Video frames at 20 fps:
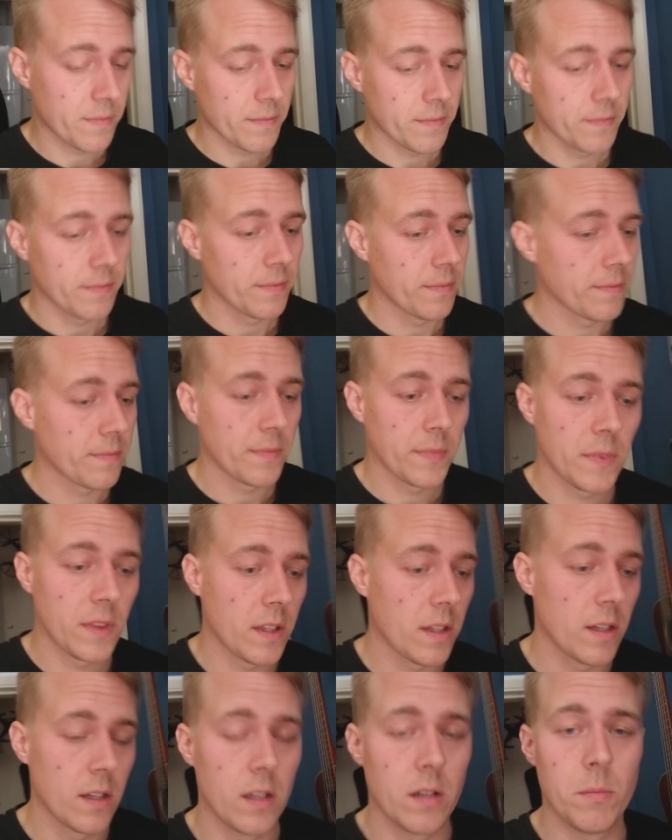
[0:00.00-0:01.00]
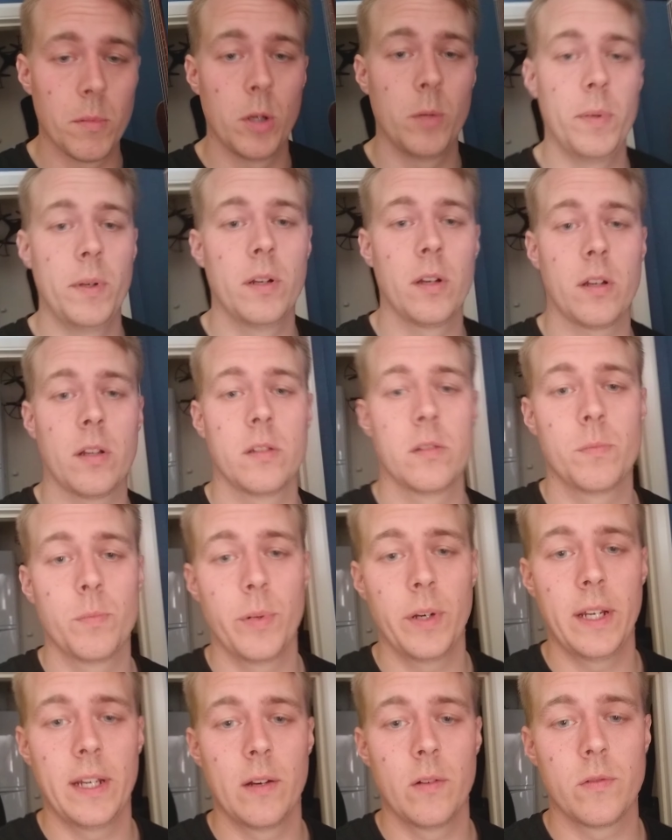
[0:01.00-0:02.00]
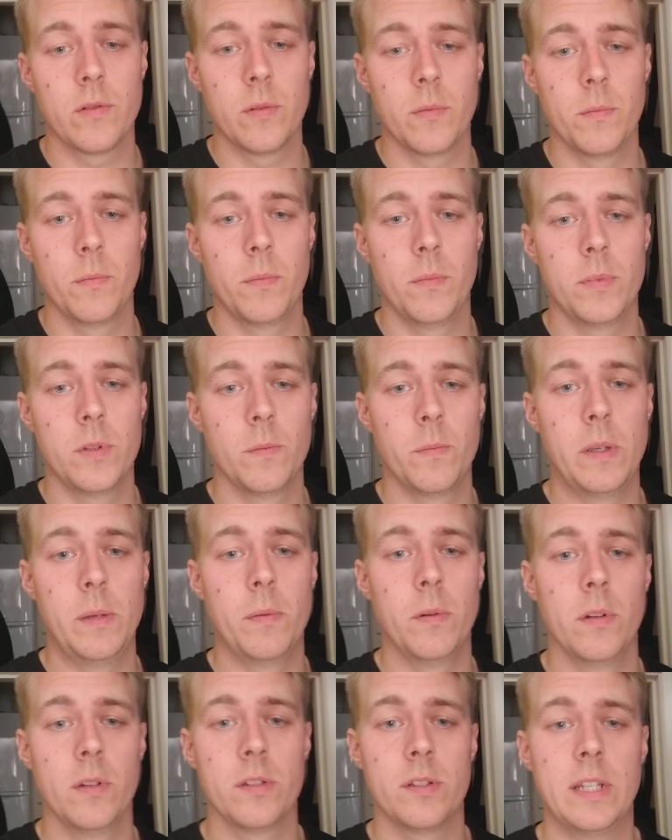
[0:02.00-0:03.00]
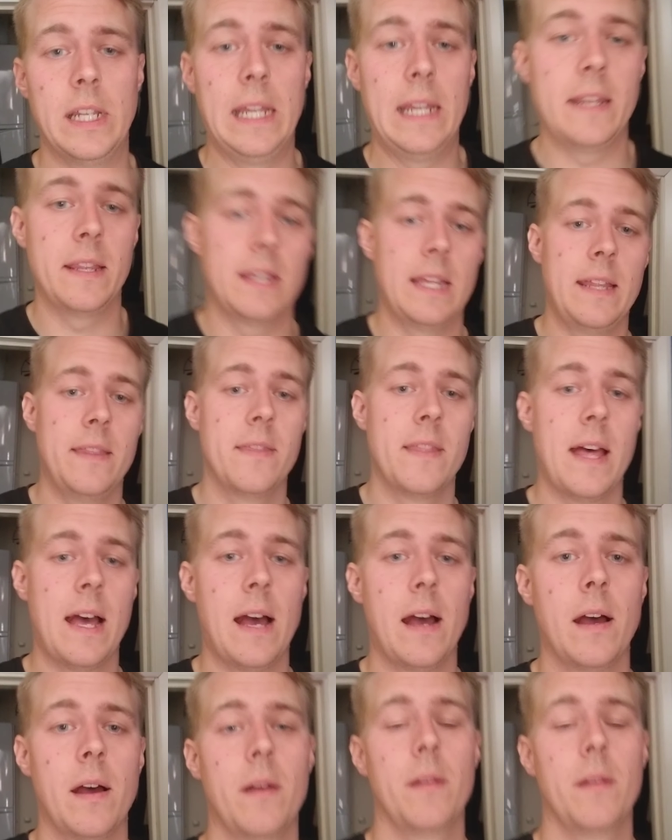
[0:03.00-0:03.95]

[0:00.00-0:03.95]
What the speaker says: I'm hoping I can bring out some people that are still in that